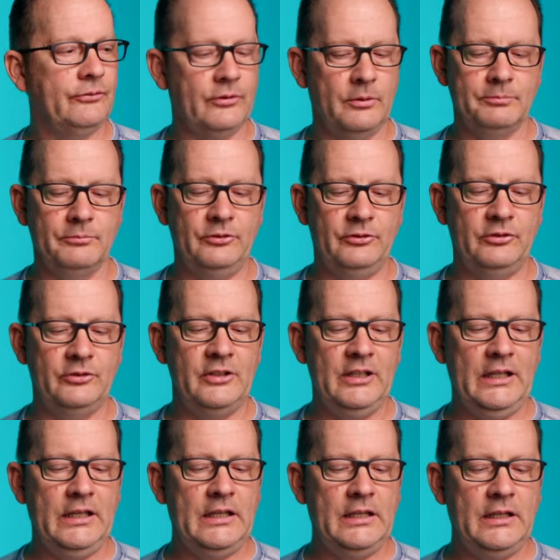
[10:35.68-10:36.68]
from
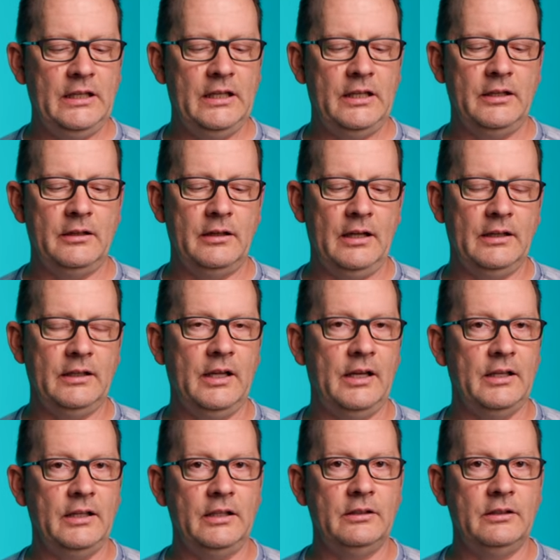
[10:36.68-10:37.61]
sneaking in and getting